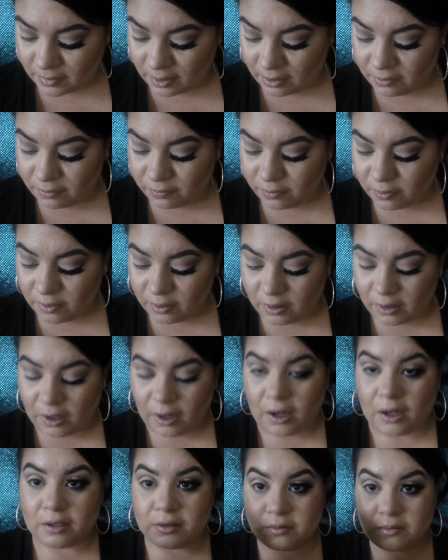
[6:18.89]
a
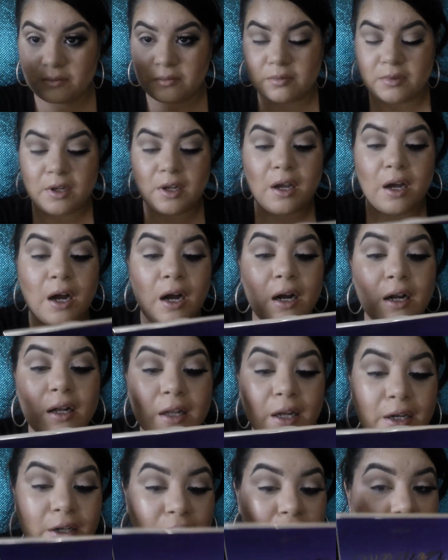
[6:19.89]
full-on
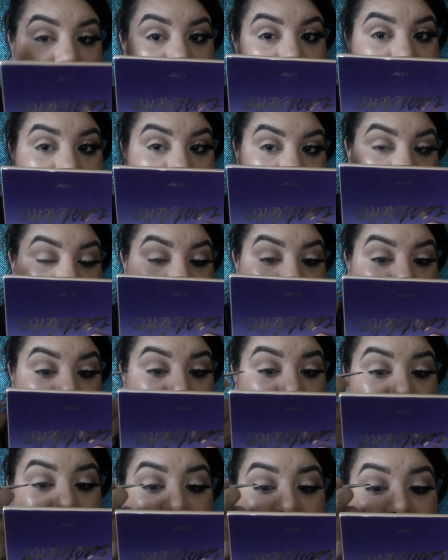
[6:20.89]
eyeliner. You'll see me
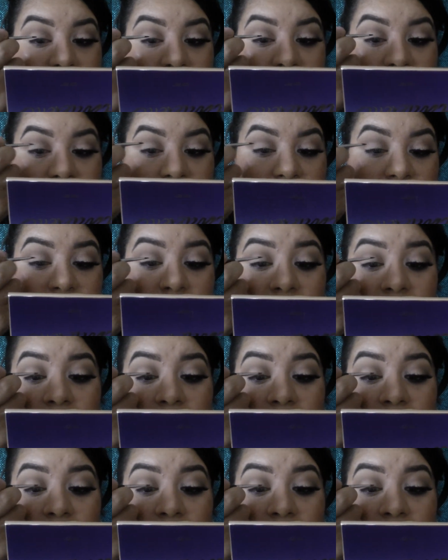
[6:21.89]
stroking it,